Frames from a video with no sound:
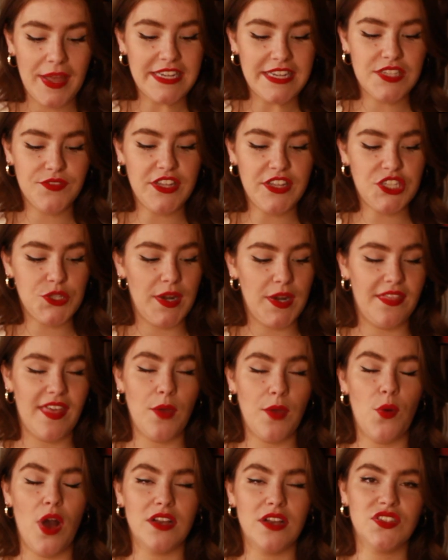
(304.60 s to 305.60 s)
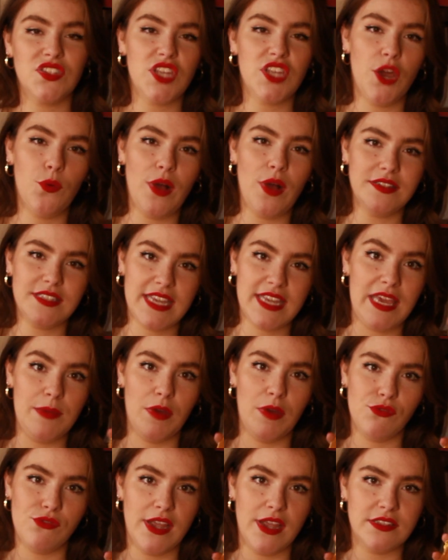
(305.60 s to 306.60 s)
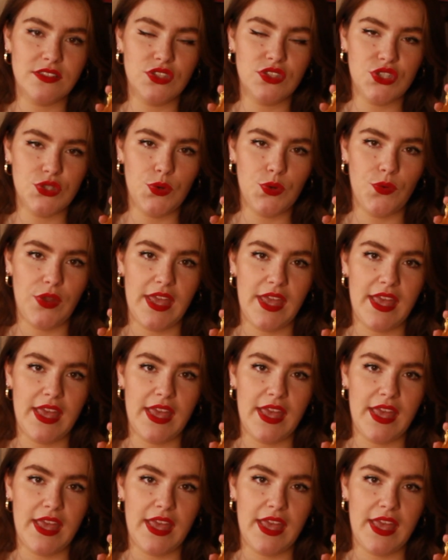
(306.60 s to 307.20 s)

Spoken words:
Individually, they work so well to keep my rings and jewellery